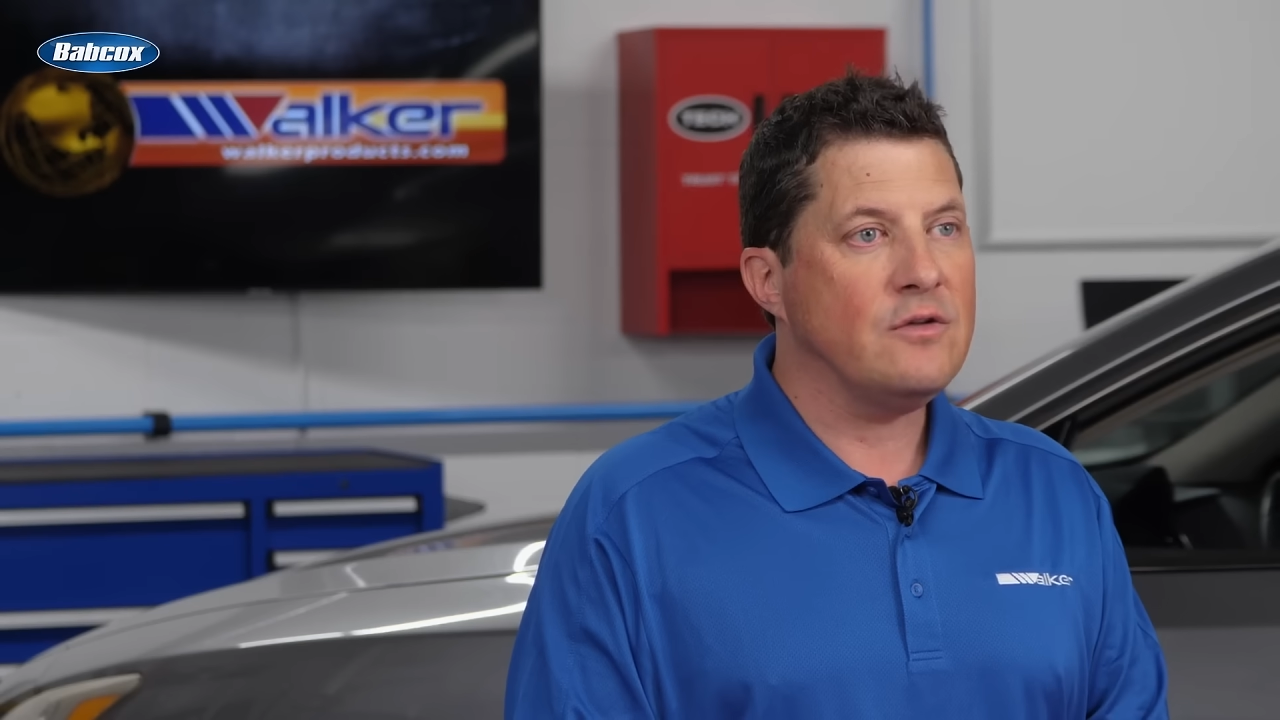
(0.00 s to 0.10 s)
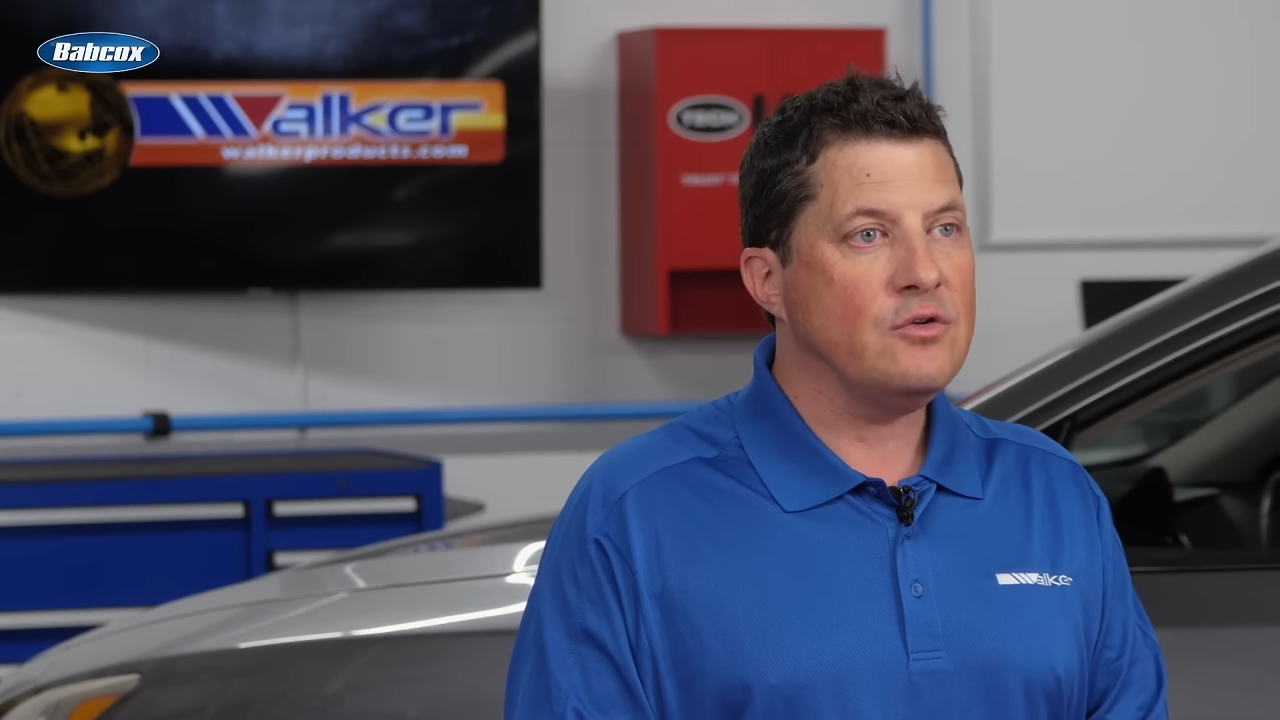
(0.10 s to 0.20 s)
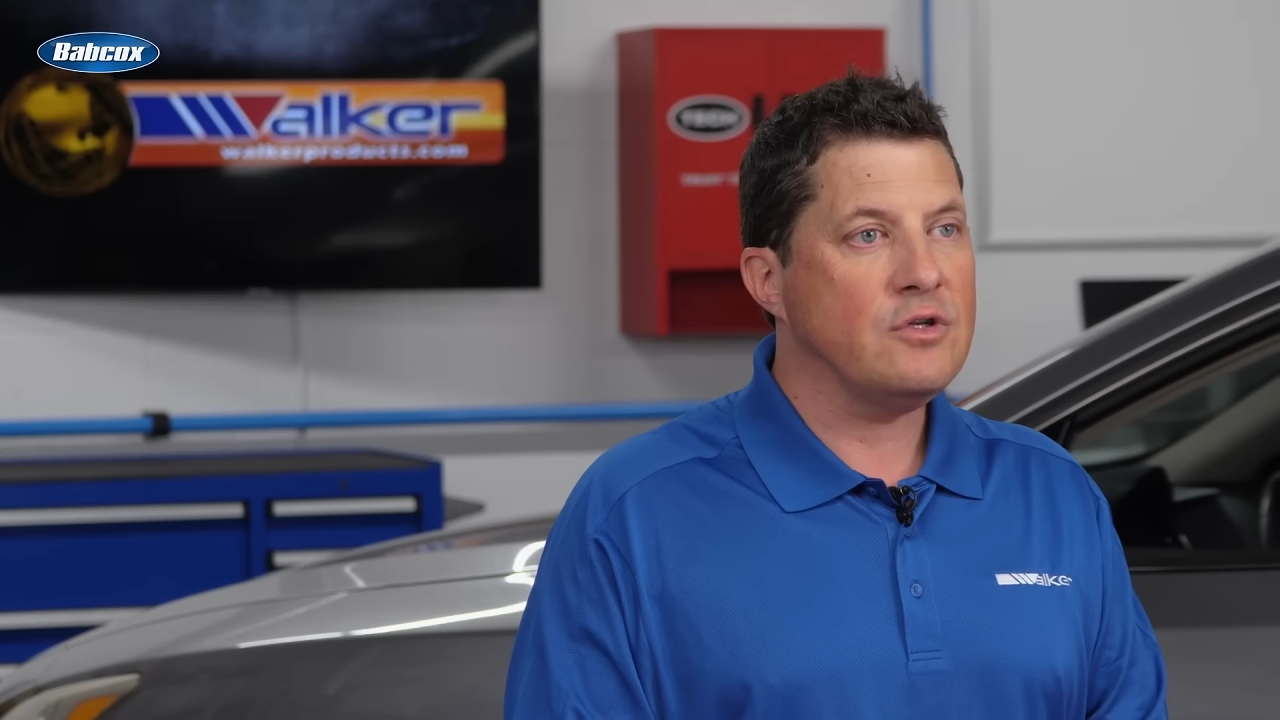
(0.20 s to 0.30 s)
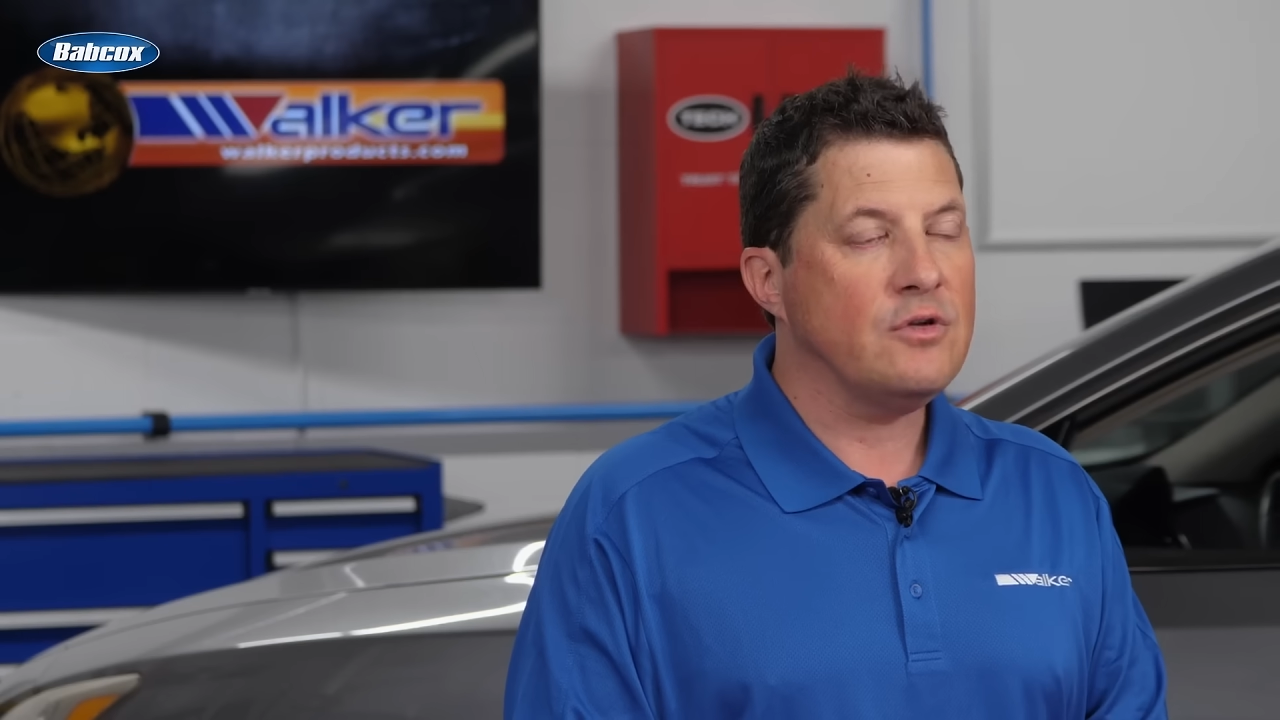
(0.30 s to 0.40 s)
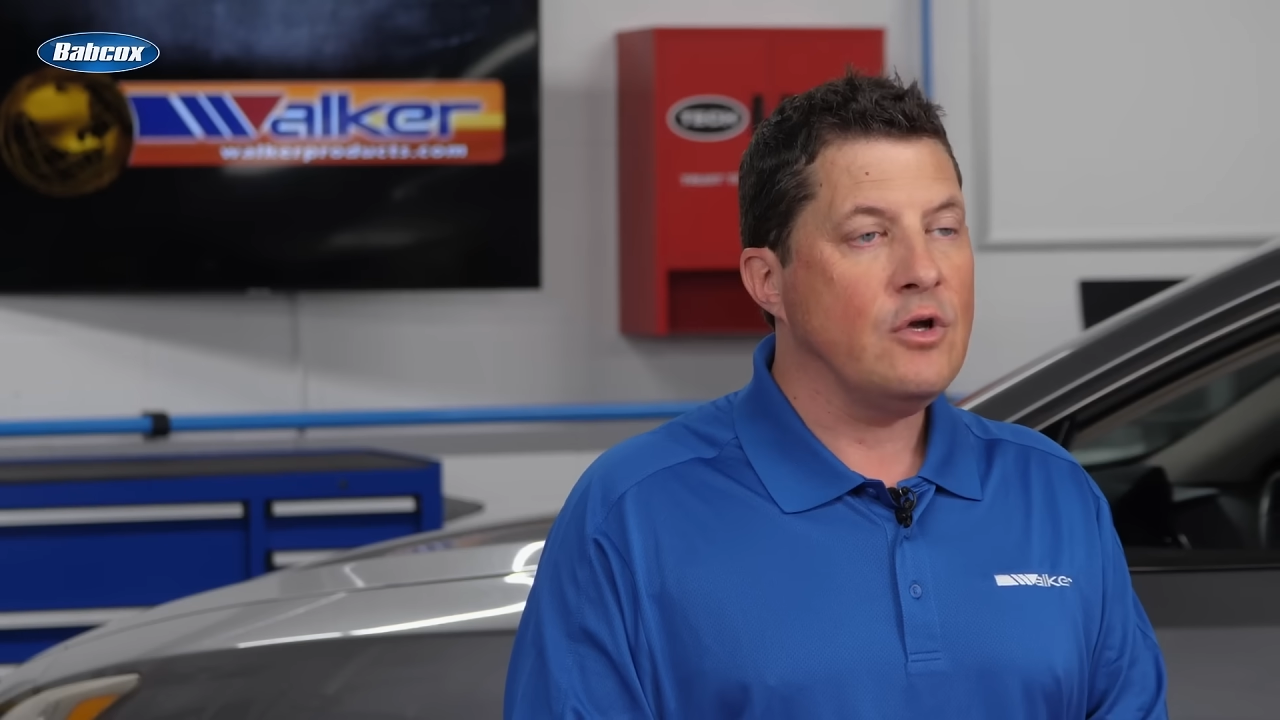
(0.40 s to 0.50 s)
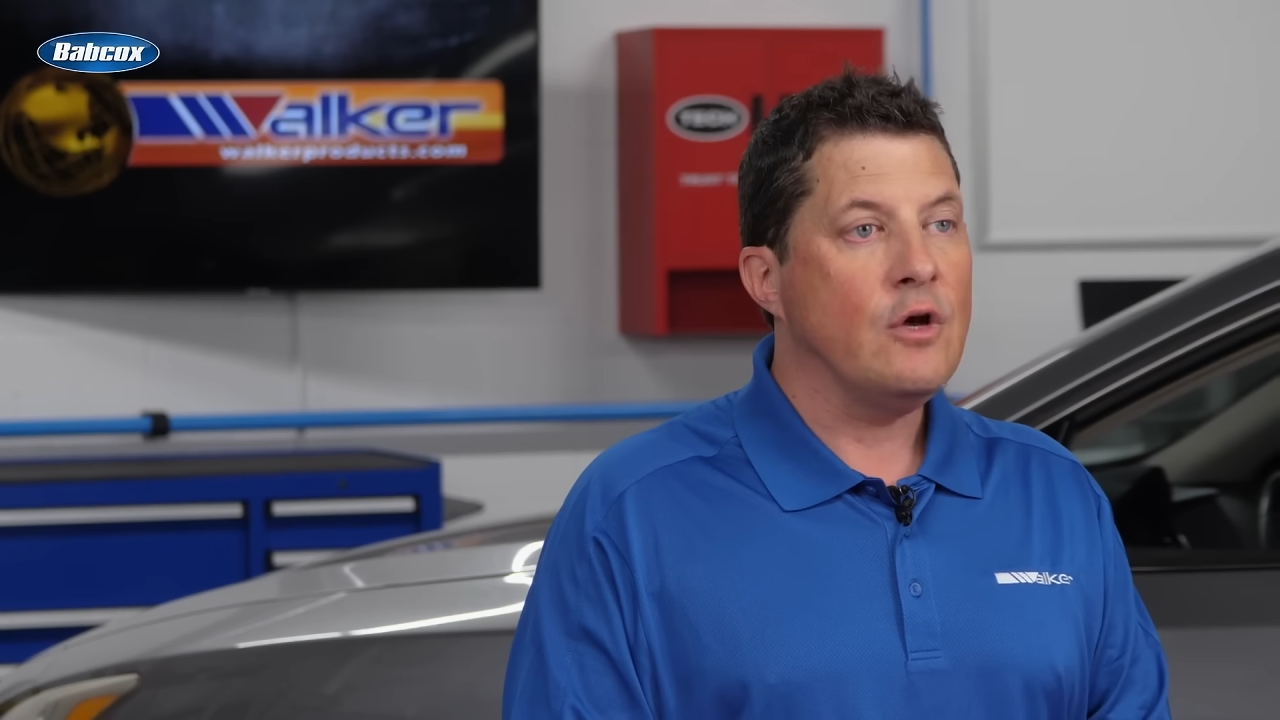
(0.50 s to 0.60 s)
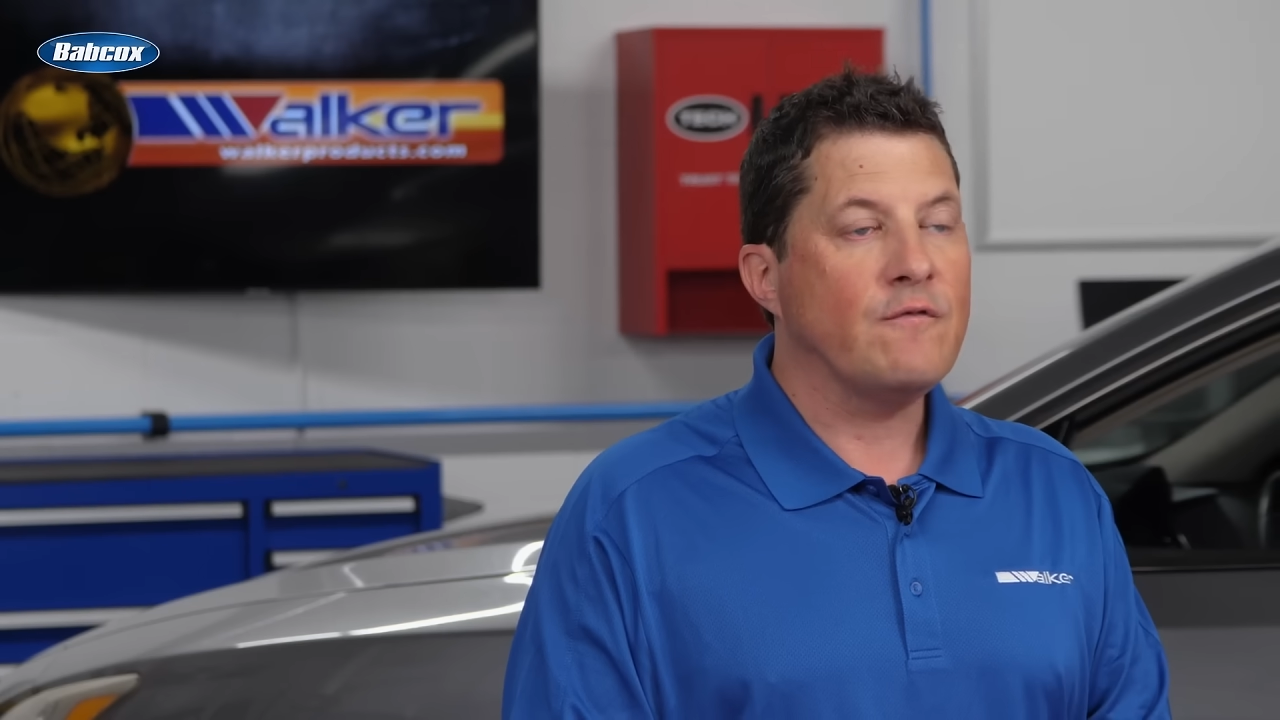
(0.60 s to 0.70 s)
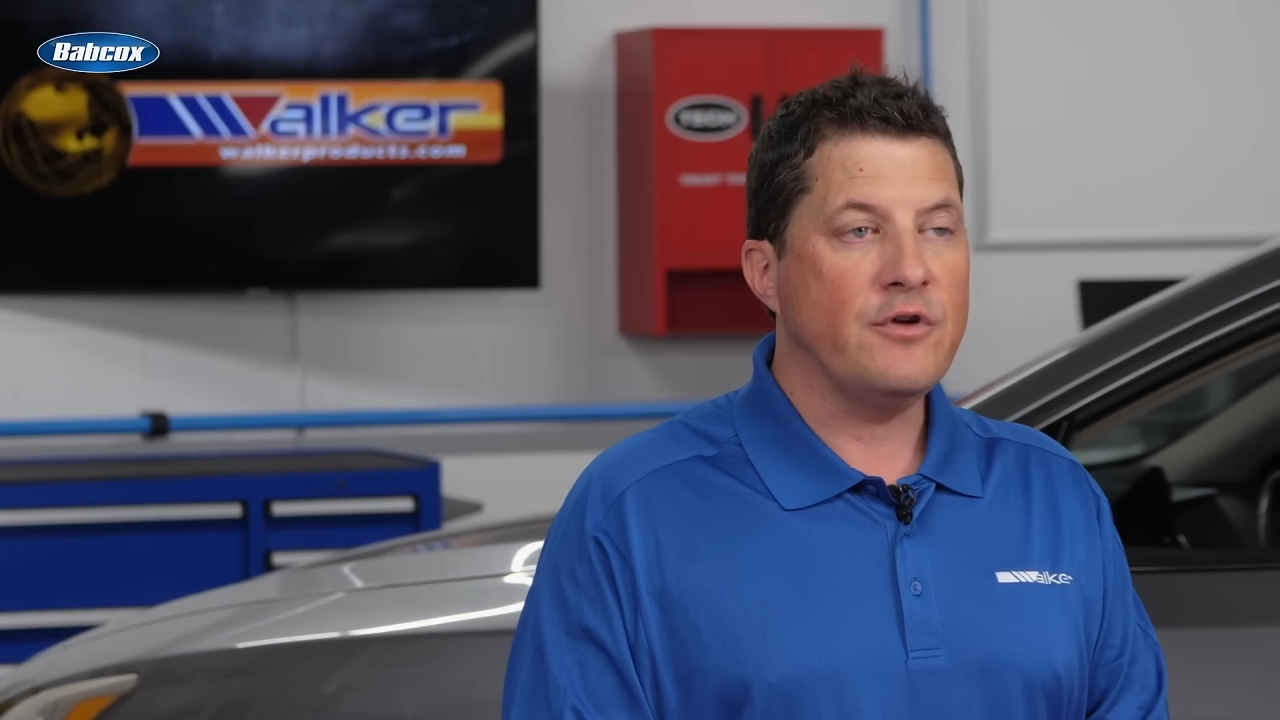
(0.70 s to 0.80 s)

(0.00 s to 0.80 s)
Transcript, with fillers: solution